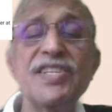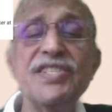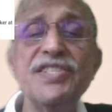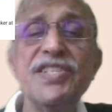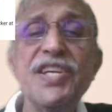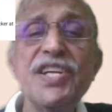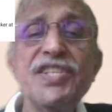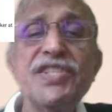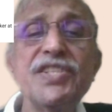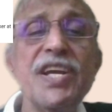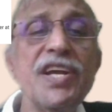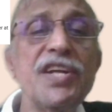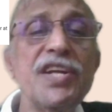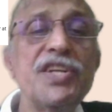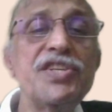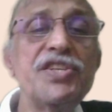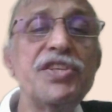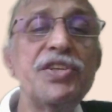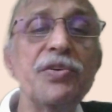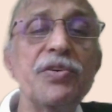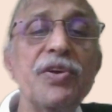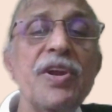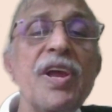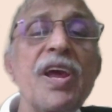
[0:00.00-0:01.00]
Just to
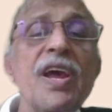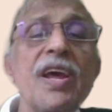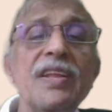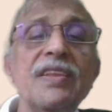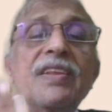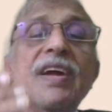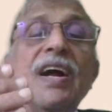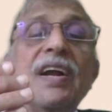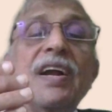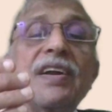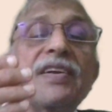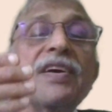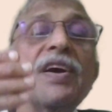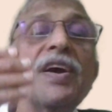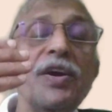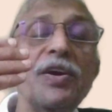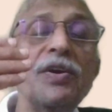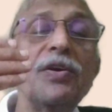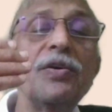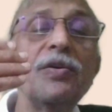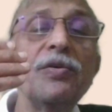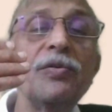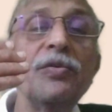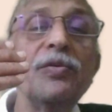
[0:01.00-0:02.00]
ensure that
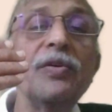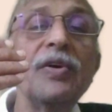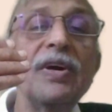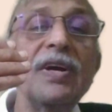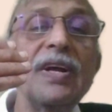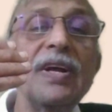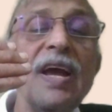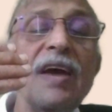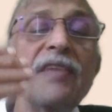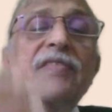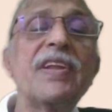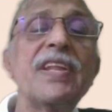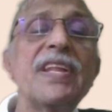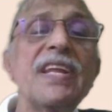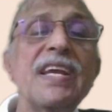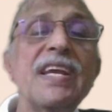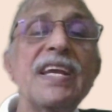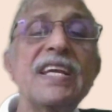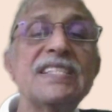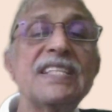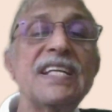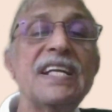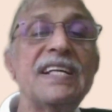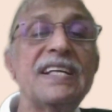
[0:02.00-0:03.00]
you everything
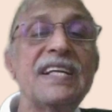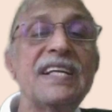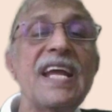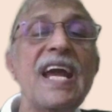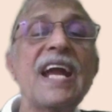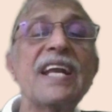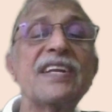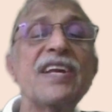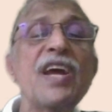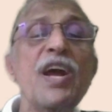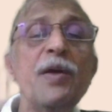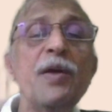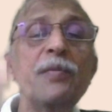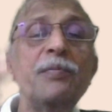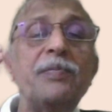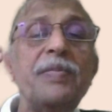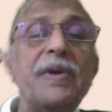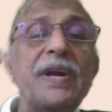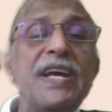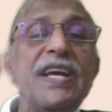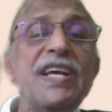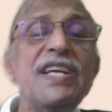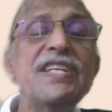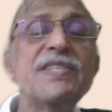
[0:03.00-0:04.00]
is intact,
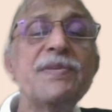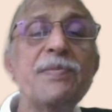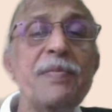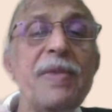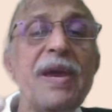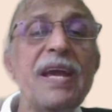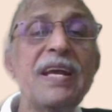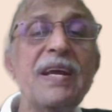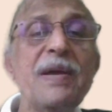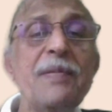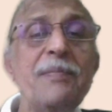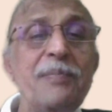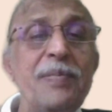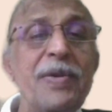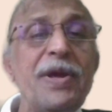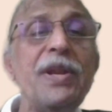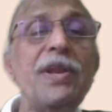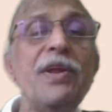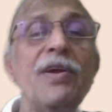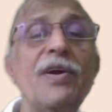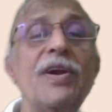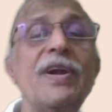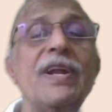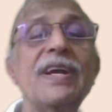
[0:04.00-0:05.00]
please make a
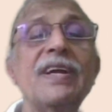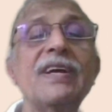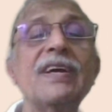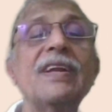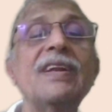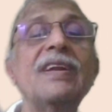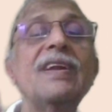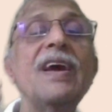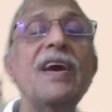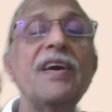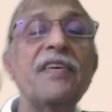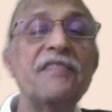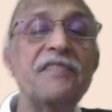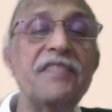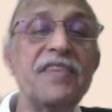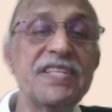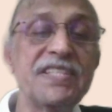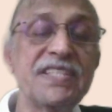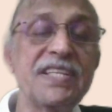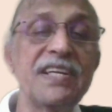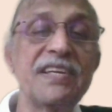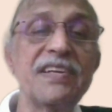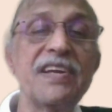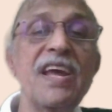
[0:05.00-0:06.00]
periodical
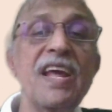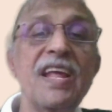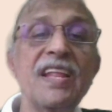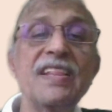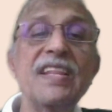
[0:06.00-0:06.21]
visit.